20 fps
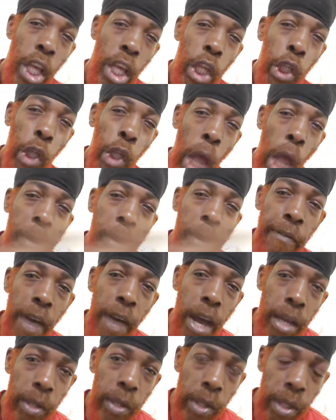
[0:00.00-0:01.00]
Some of
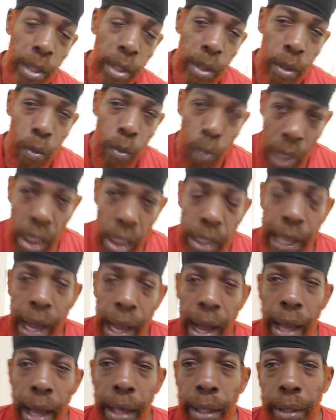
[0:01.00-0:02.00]
us will
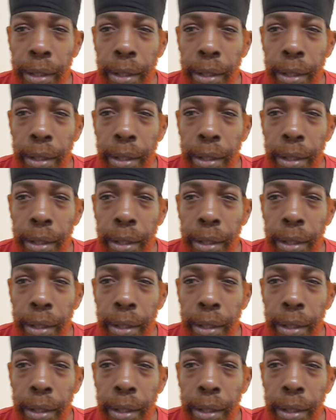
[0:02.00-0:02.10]
die,